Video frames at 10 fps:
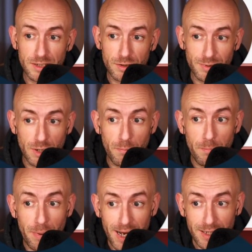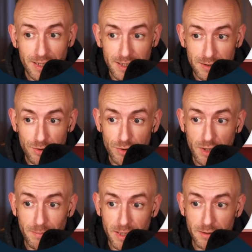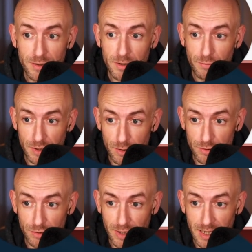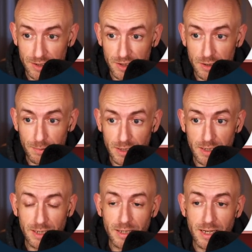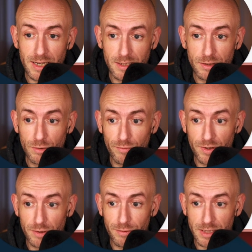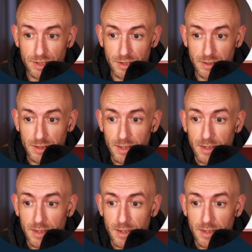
So we go back into the command, we go to AskGTP and edit the configuration.